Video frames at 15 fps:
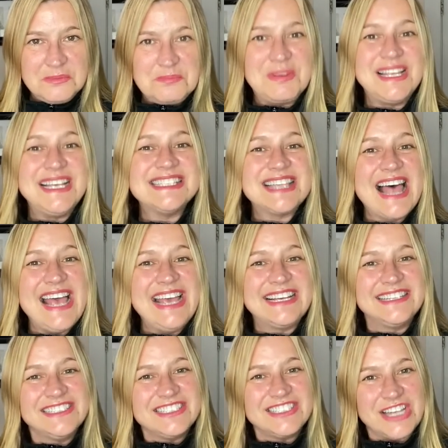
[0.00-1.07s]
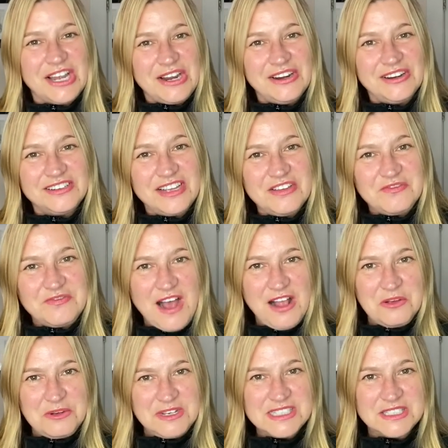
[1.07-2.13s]
Please like, share, and
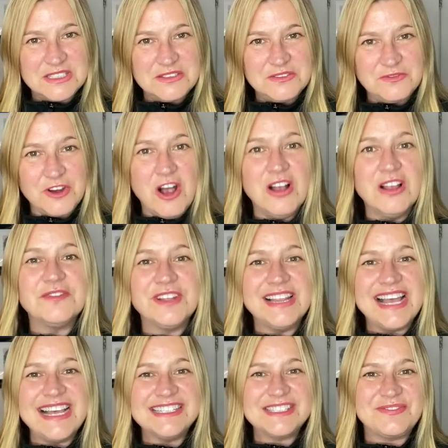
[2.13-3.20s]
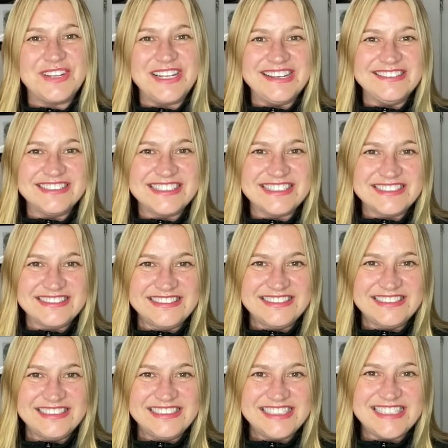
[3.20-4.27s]
follow us for all of the latest videos.
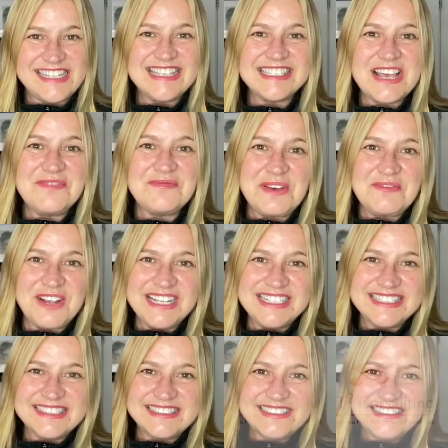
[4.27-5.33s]
Stay safe, my friends.